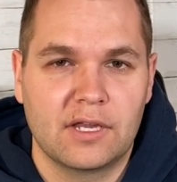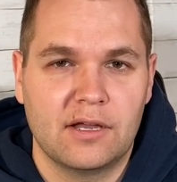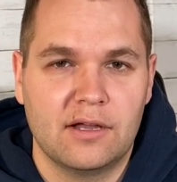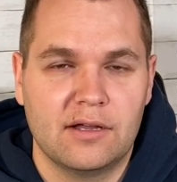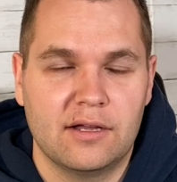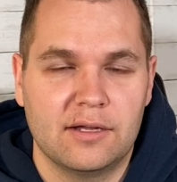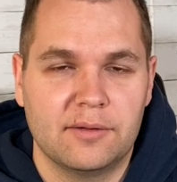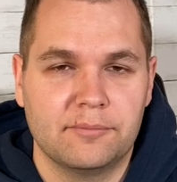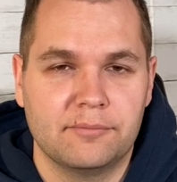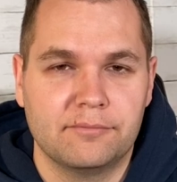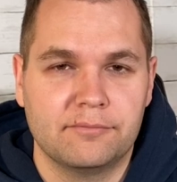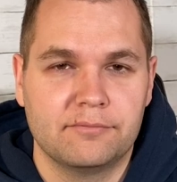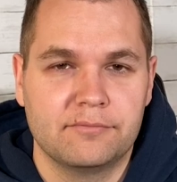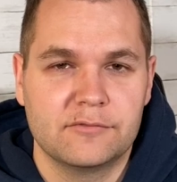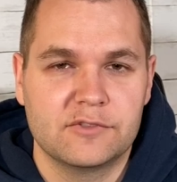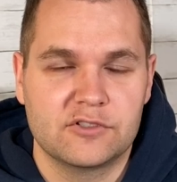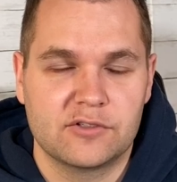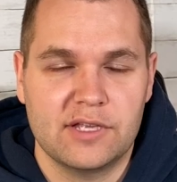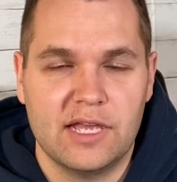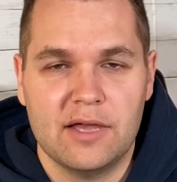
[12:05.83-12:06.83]
Um,
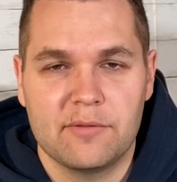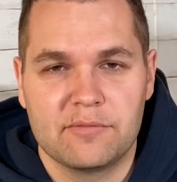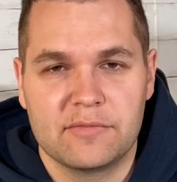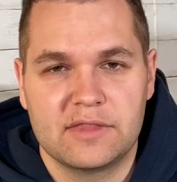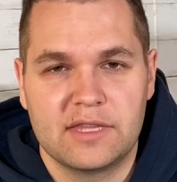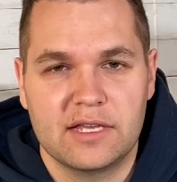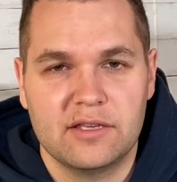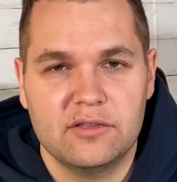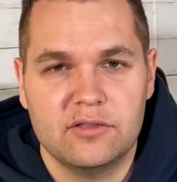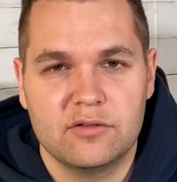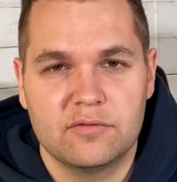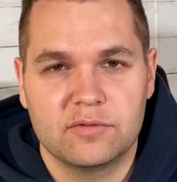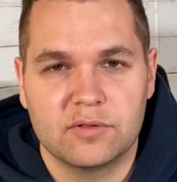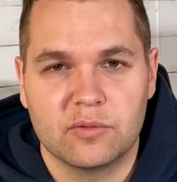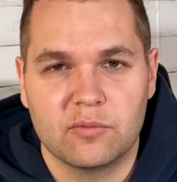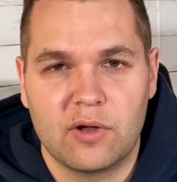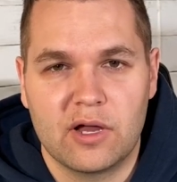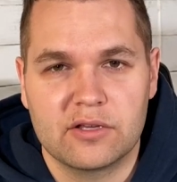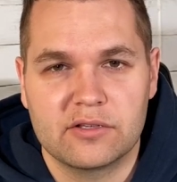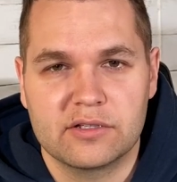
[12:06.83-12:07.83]
so yeah, thank you
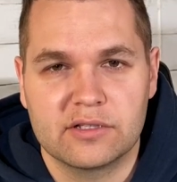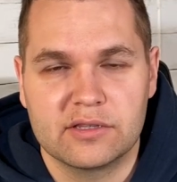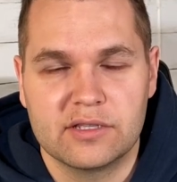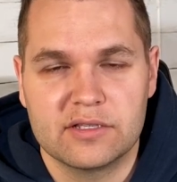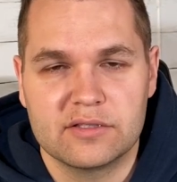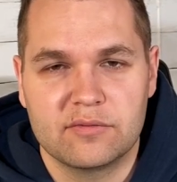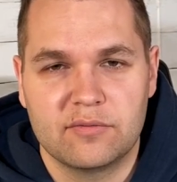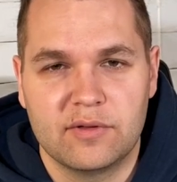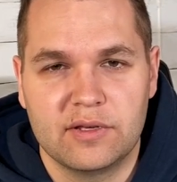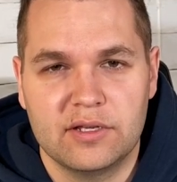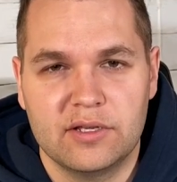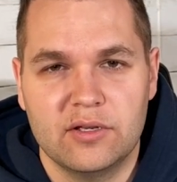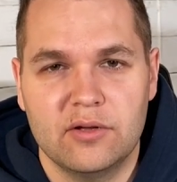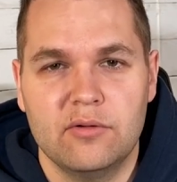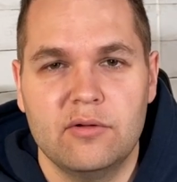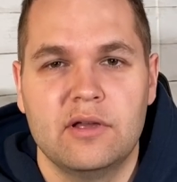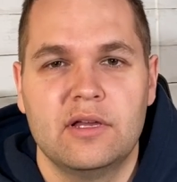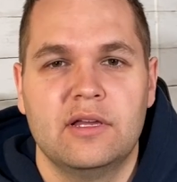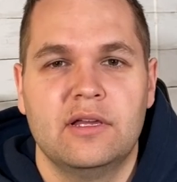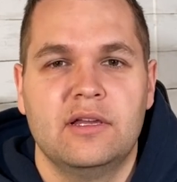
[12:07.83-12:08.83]
for watching this
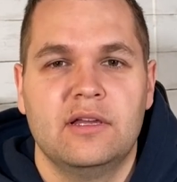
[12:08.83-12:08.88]
video.